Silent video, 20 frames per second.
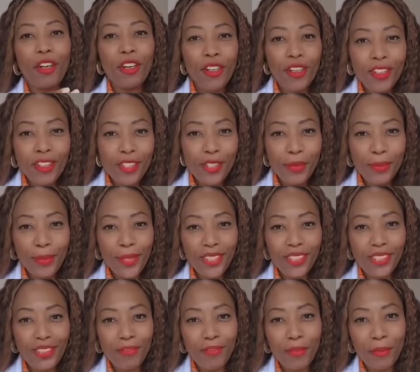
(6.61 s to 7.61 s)
heard so
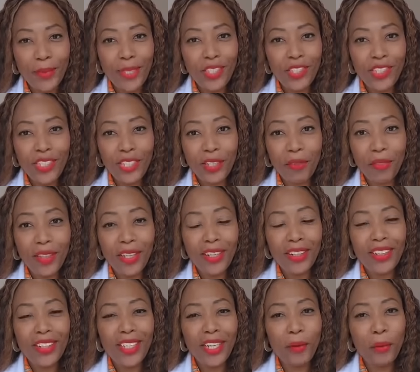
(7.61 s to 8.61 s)
much information out
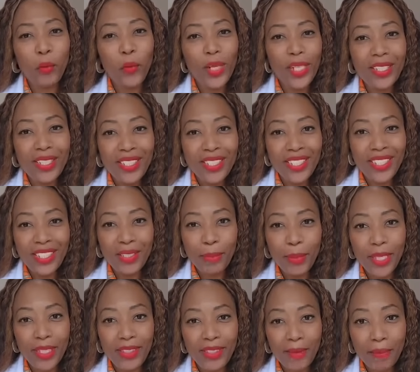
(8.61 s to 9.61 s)
there and I wanted to
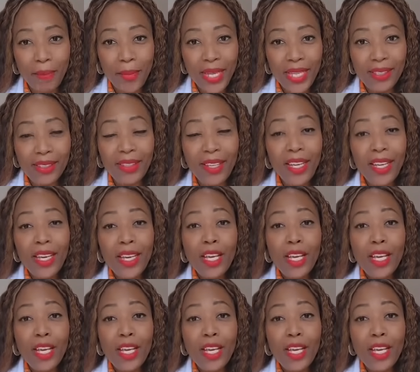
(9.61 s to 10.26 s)
dispel some myths.